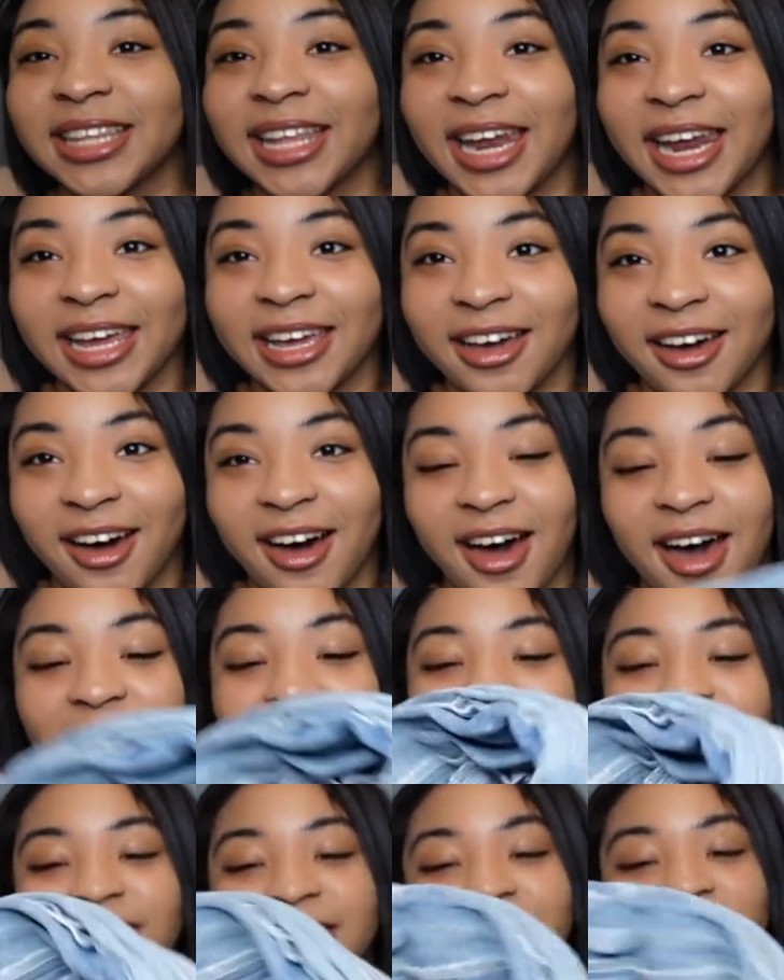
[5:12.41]
that I
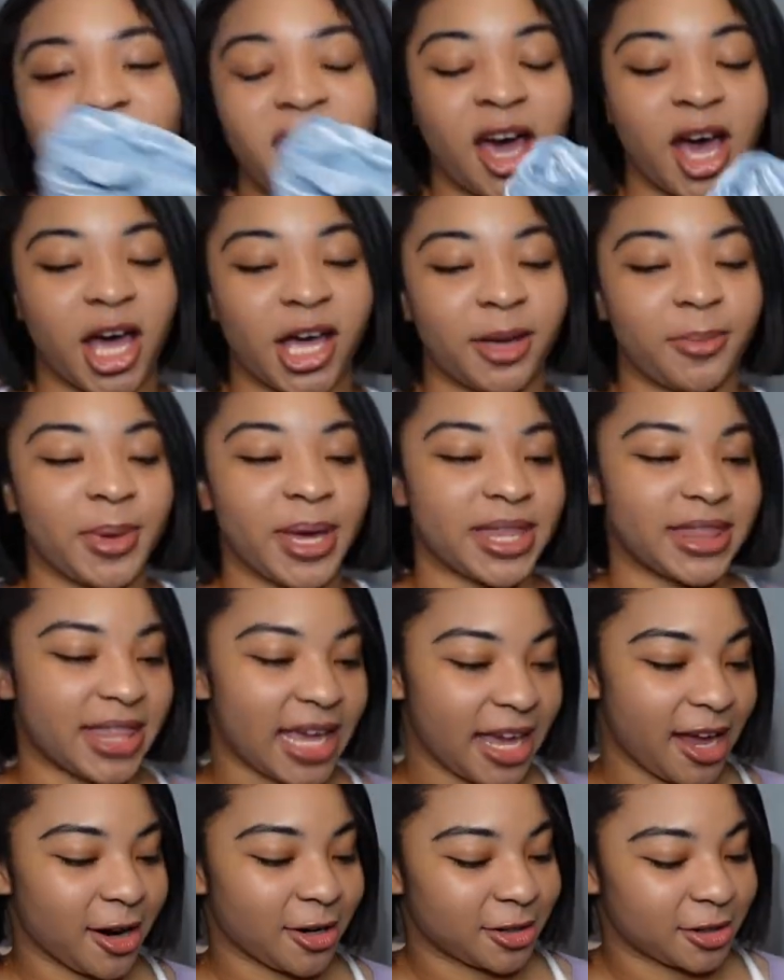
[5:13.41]
got.
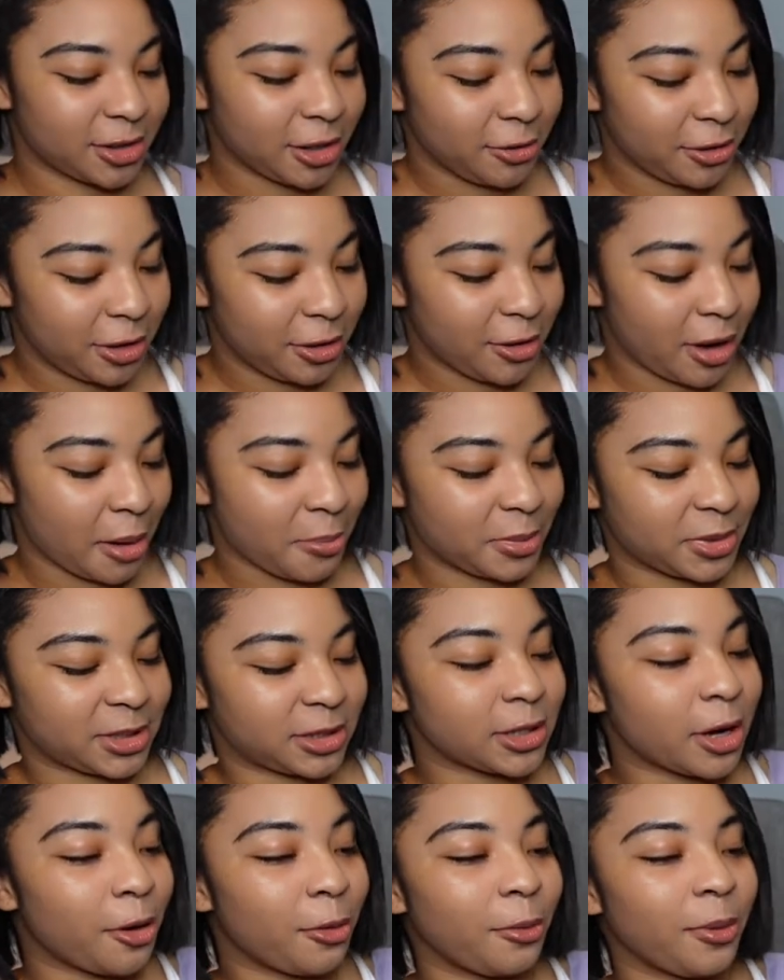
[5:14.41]
They are so cute. I
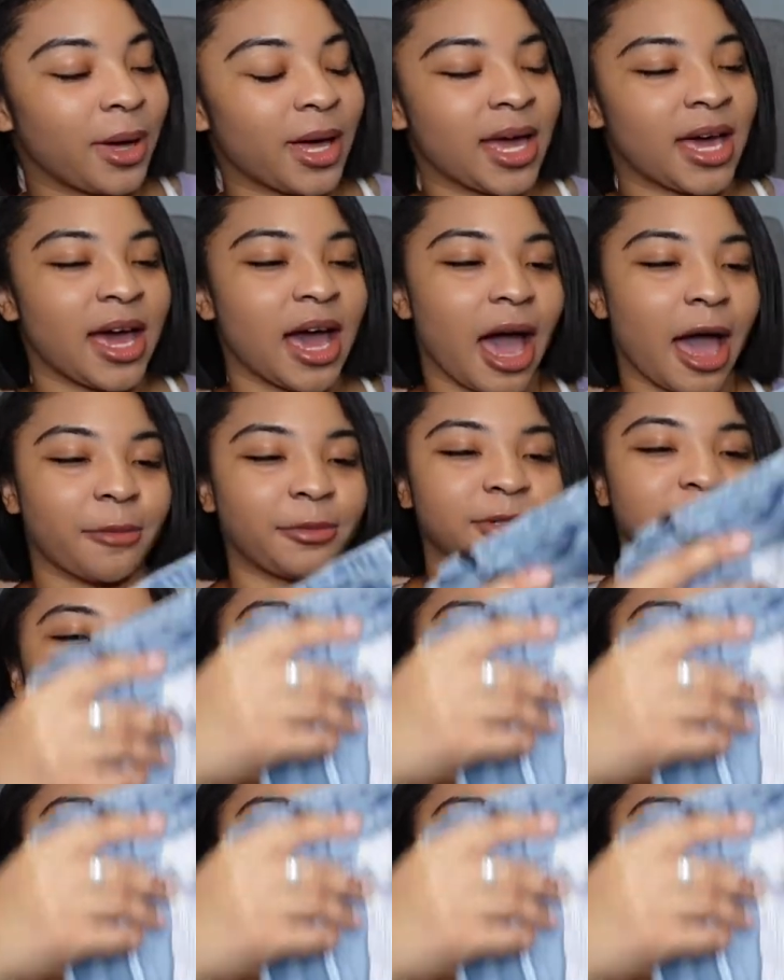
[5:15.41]
was